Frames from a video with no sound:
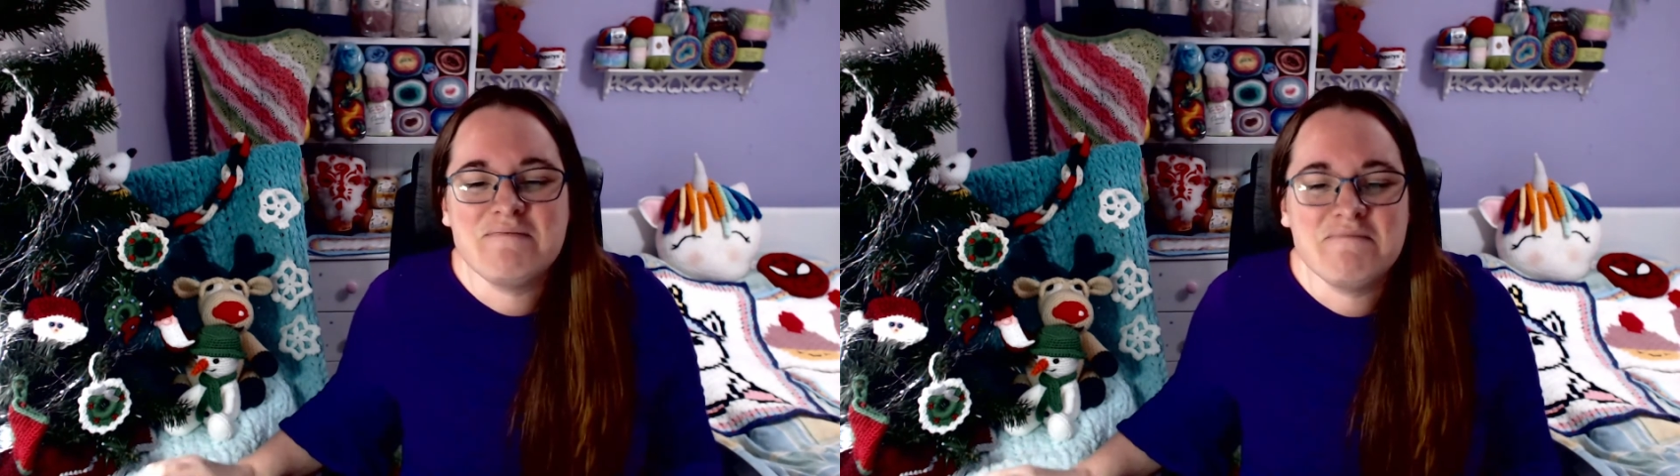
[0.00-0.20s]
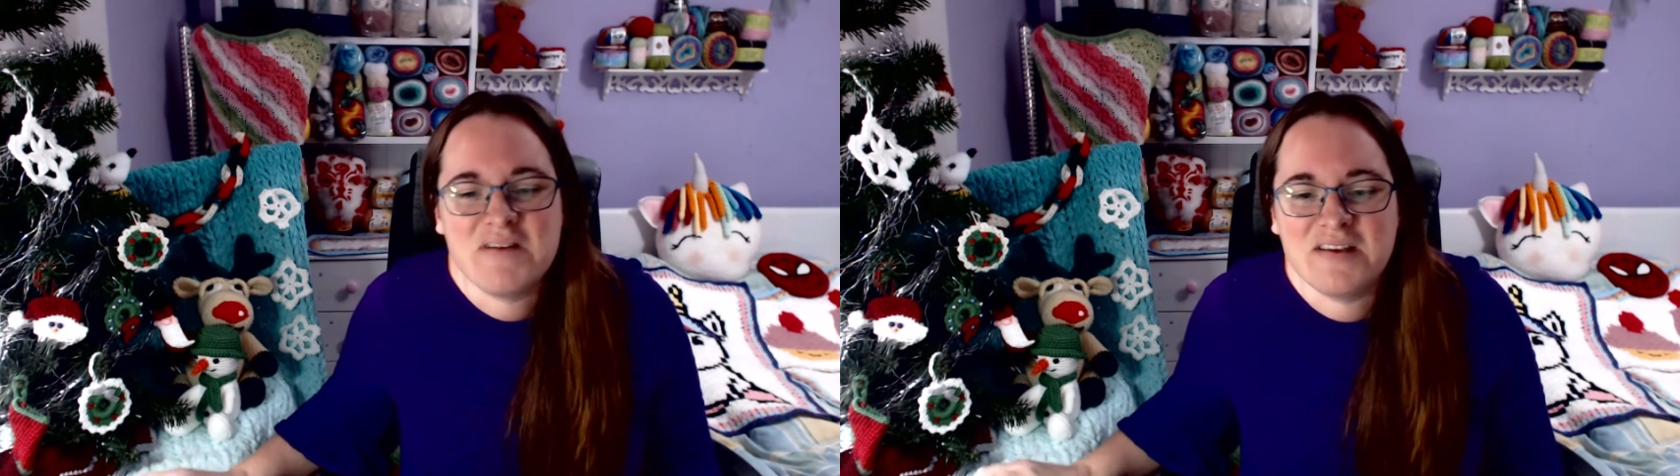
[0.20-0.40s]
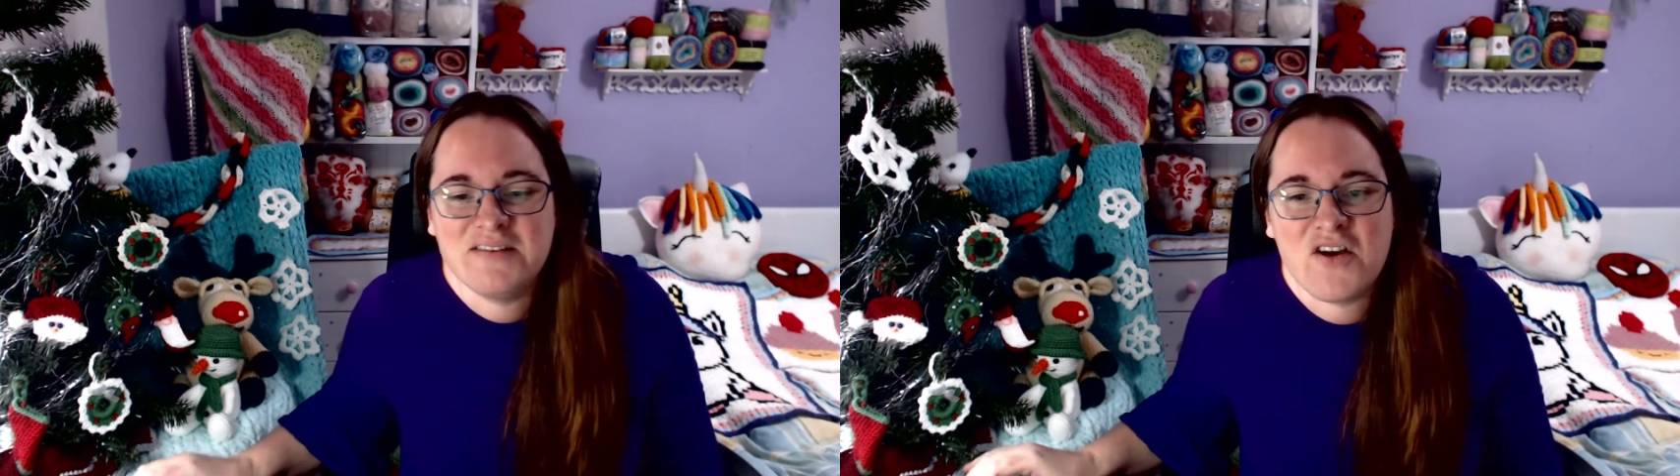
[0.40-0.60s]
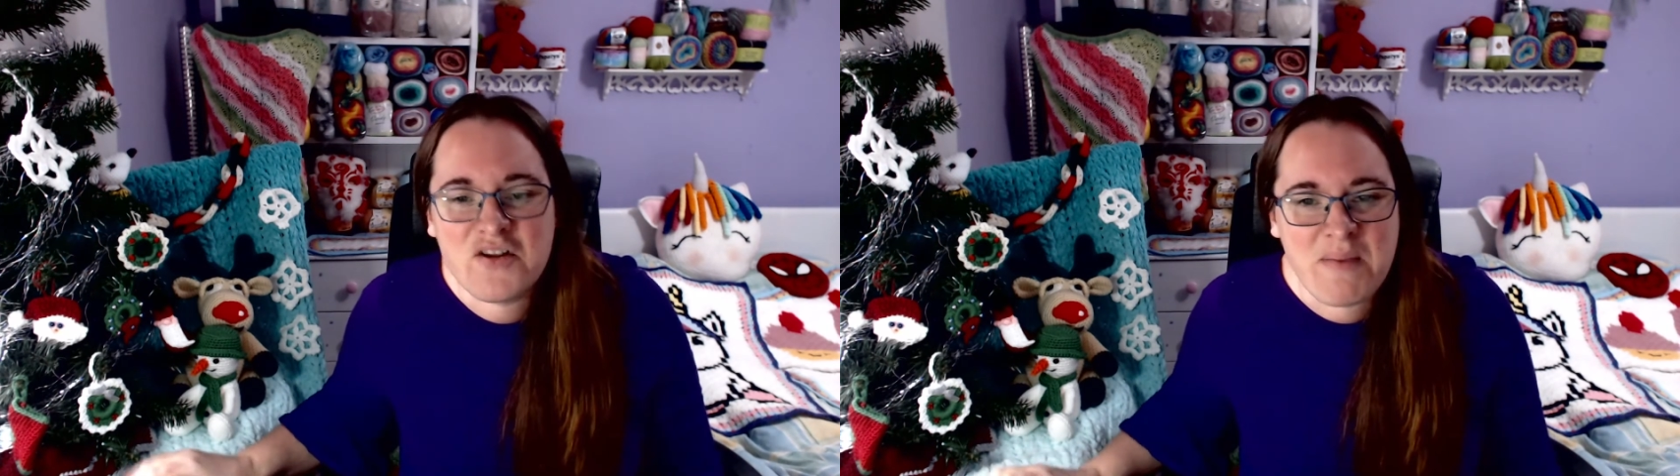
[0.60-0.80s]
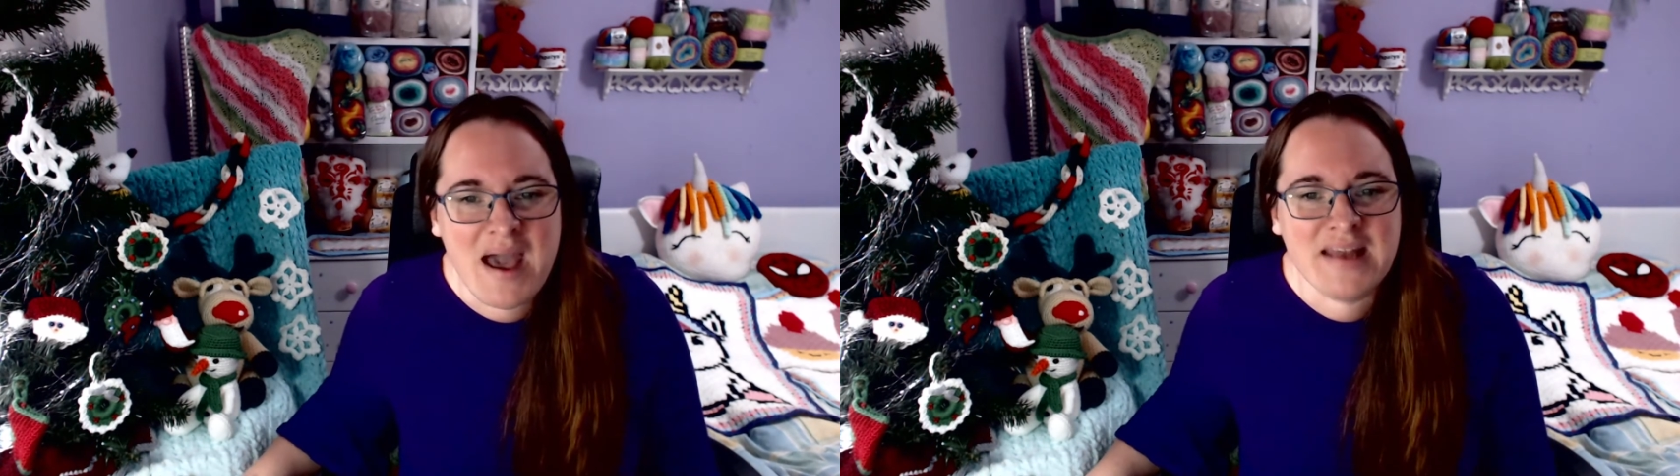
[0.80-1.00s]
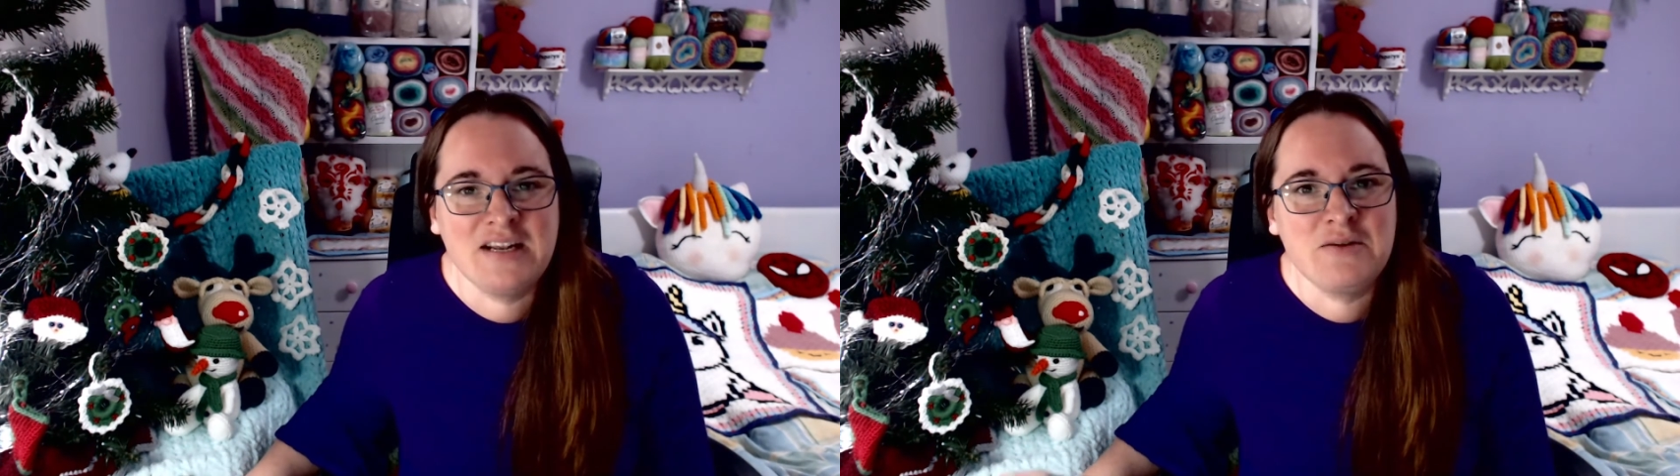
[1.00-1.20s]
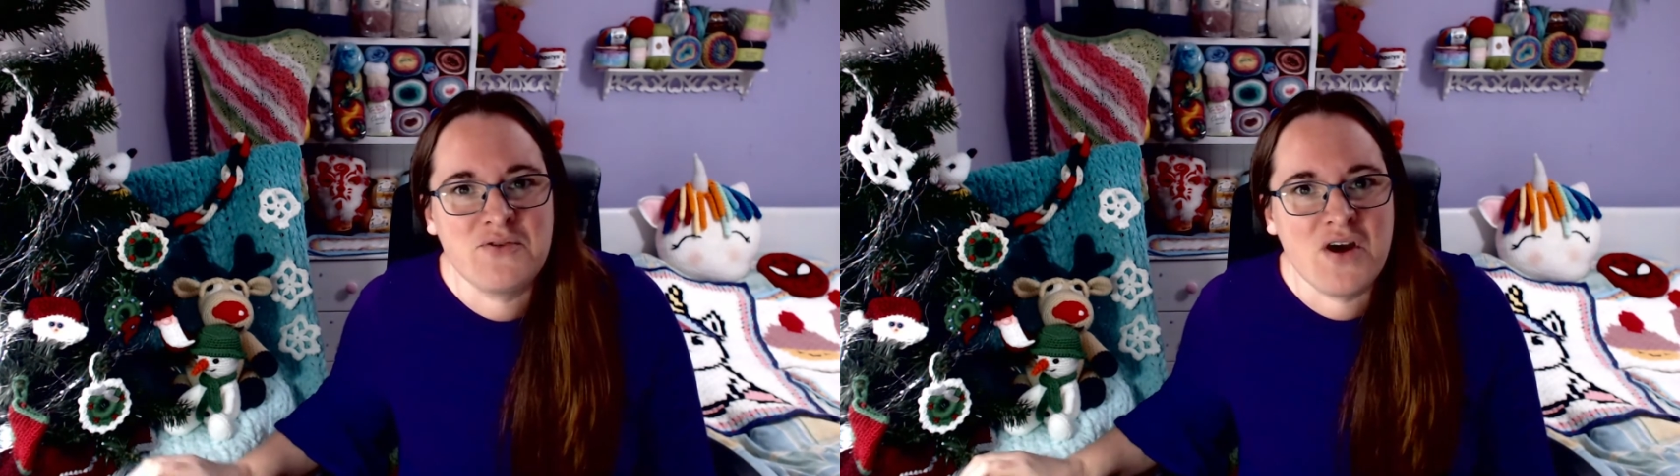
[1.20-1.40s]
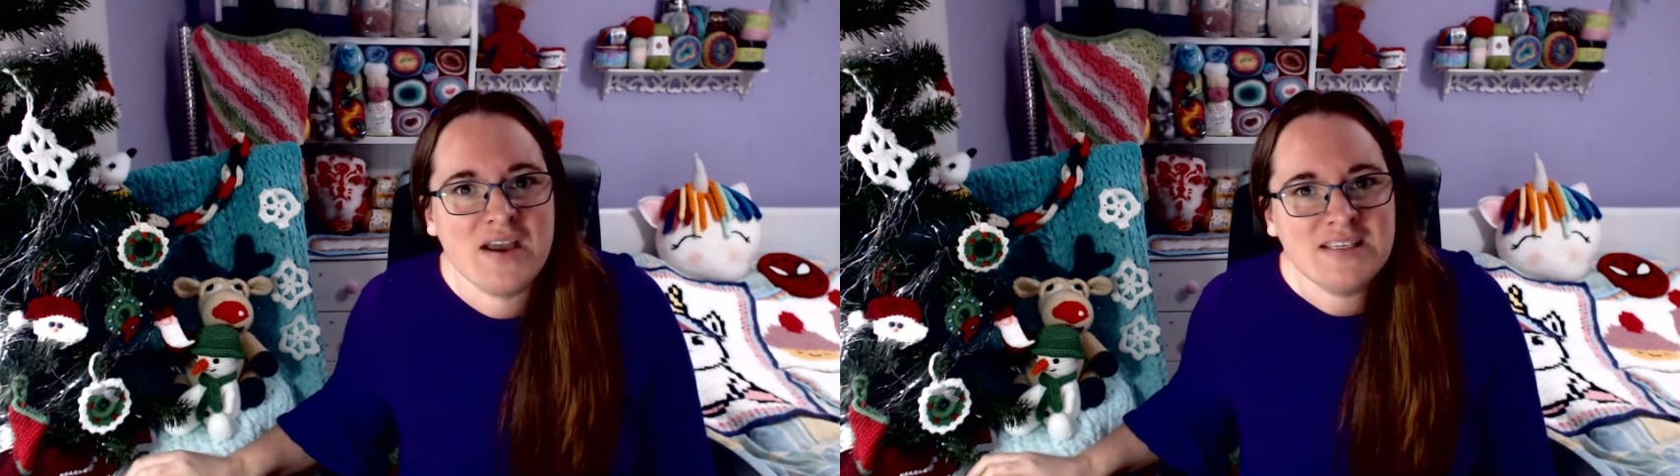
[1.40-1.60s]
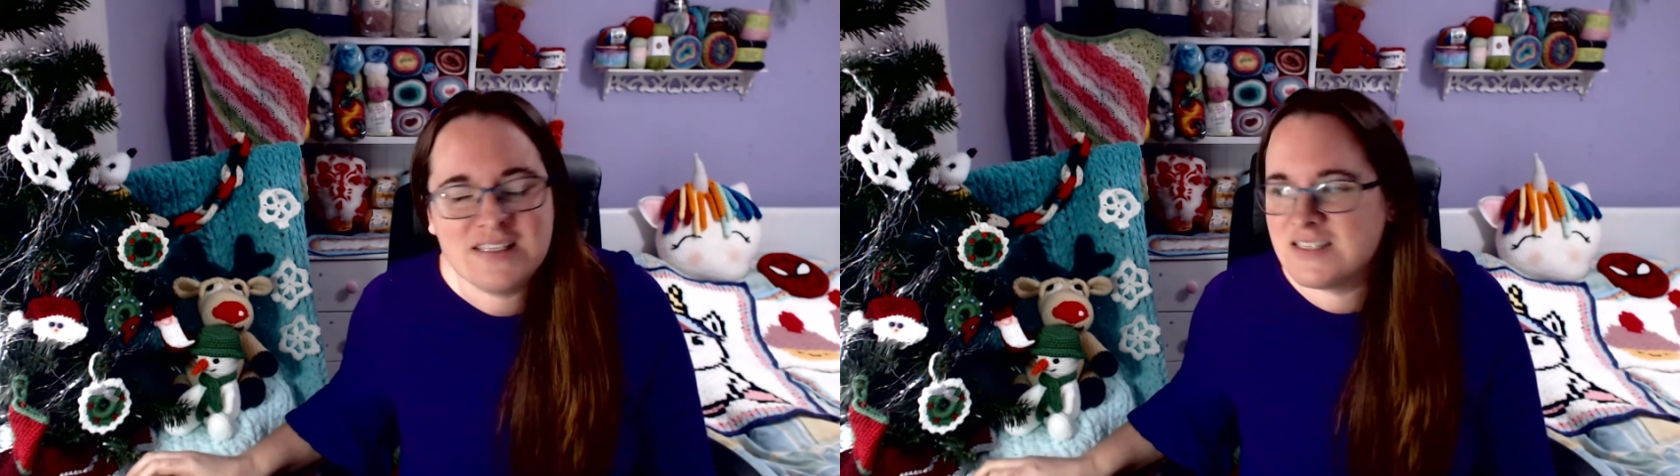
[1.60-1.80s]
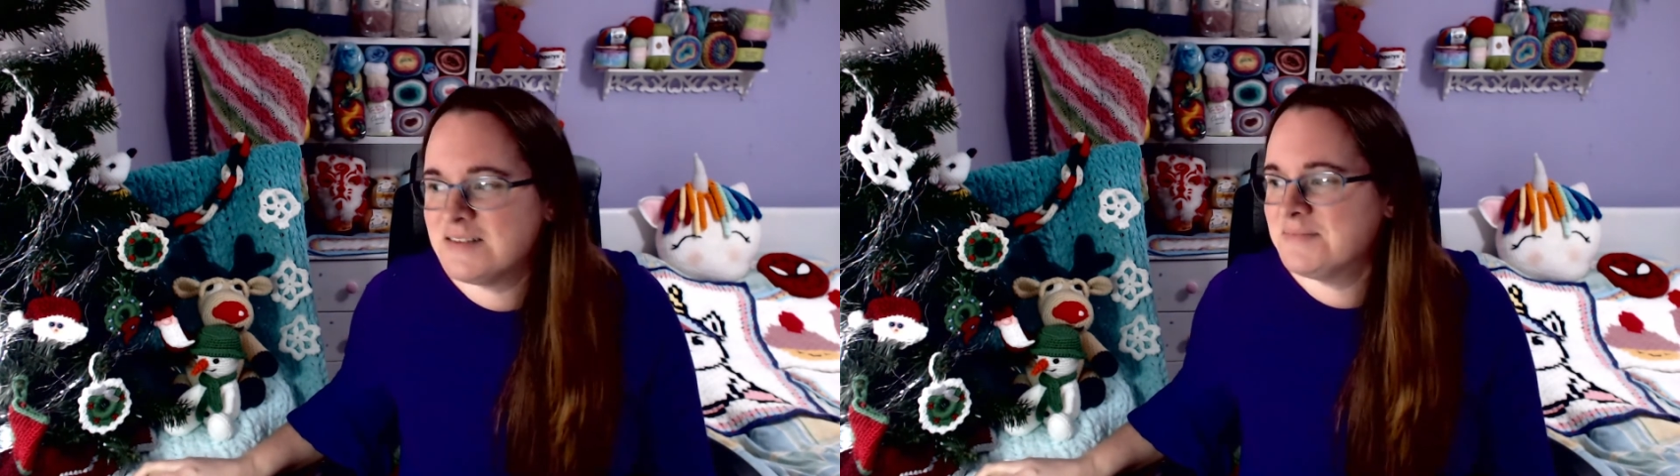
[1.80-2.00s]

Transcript: but not a bad little price.